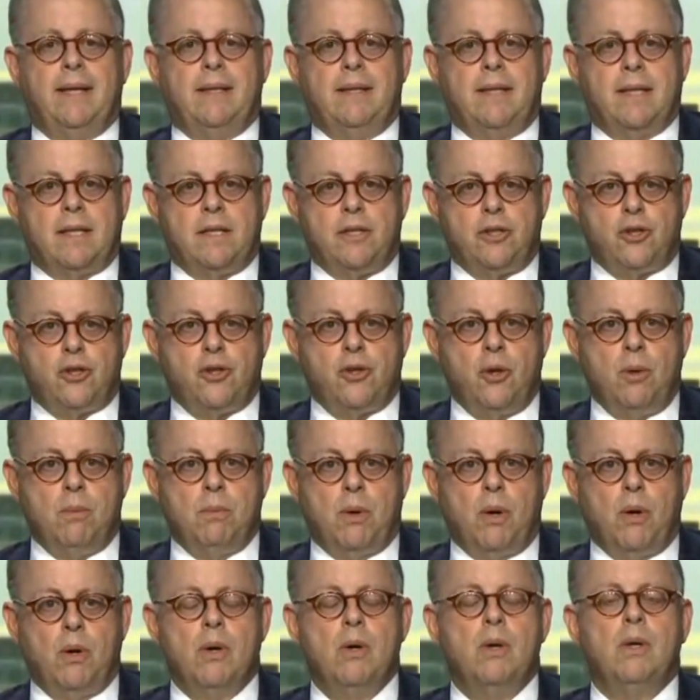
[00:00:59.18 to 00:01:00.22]
and the
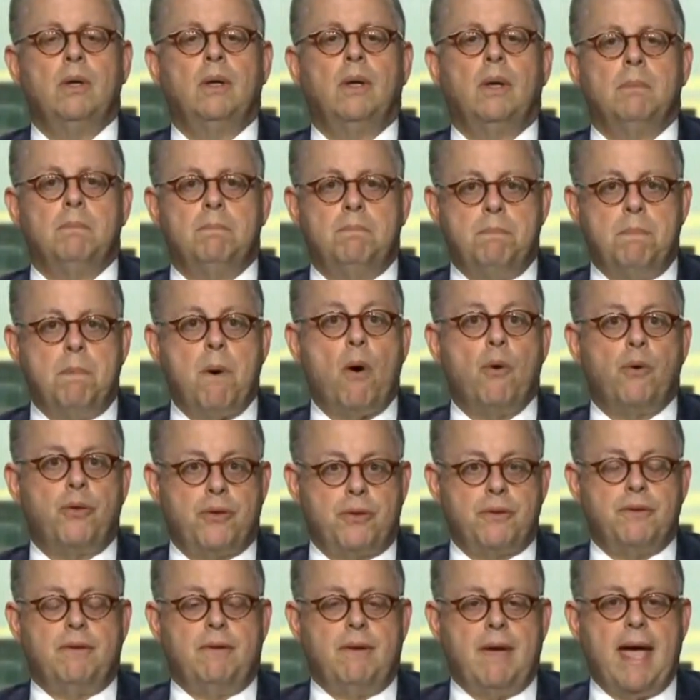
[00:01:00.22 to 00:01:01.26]
consumer
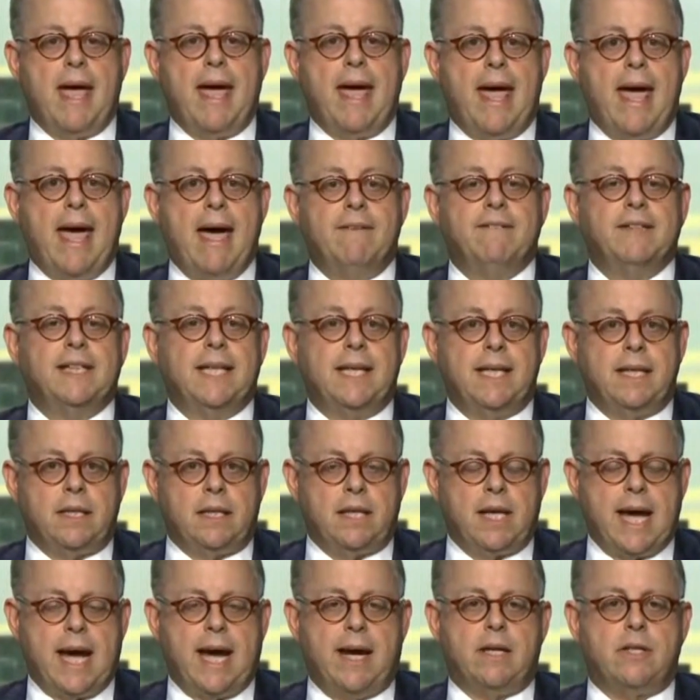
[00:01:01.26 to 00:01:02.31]
both
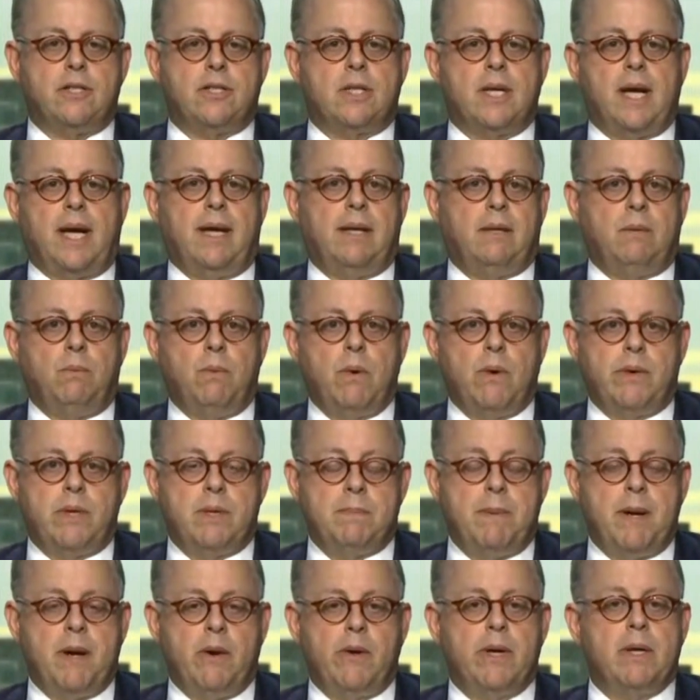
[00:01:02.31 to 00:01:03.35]
heavily engaged.
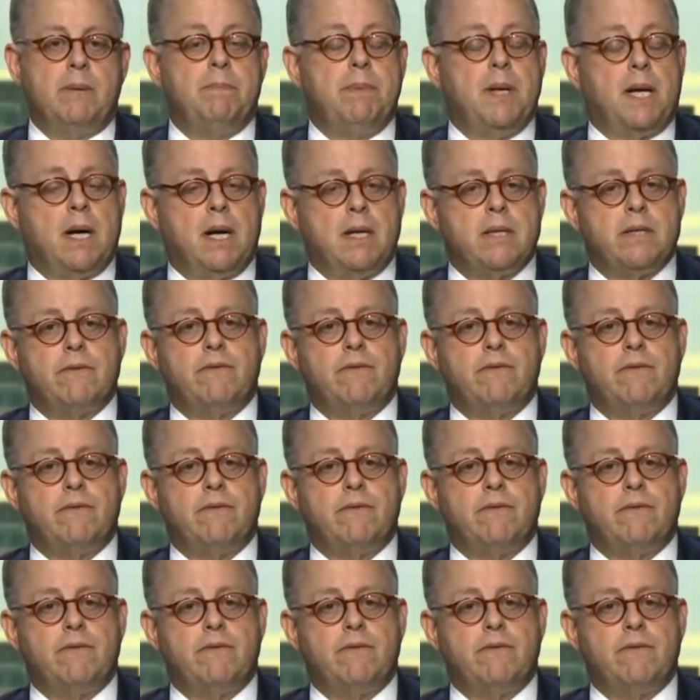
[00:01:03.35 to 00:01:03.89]
And we're in a period,